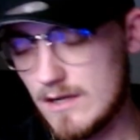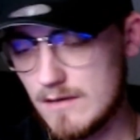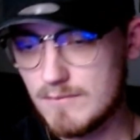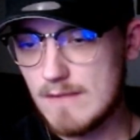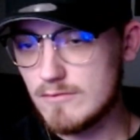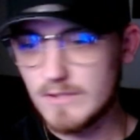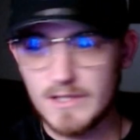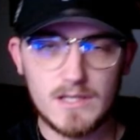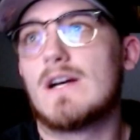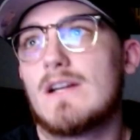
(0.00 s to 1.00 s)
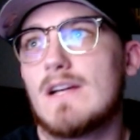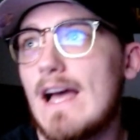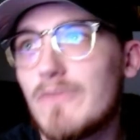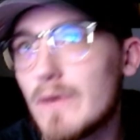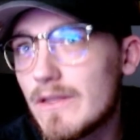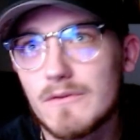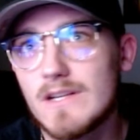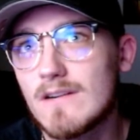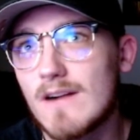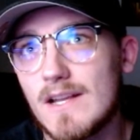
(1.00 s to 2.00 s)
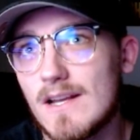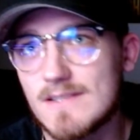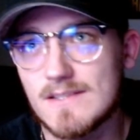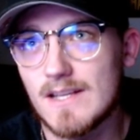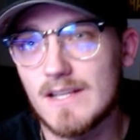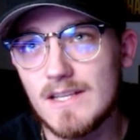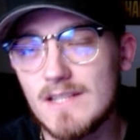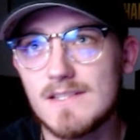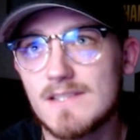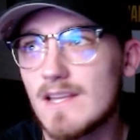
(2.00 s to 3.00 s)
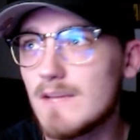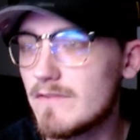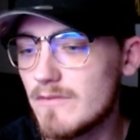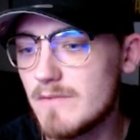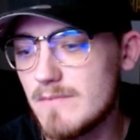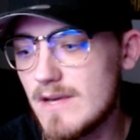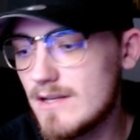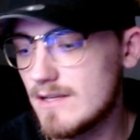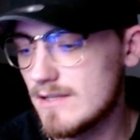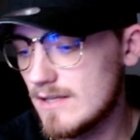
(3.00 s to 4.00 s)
probably halfway through the year, I guess, is like an easy statement for me to make.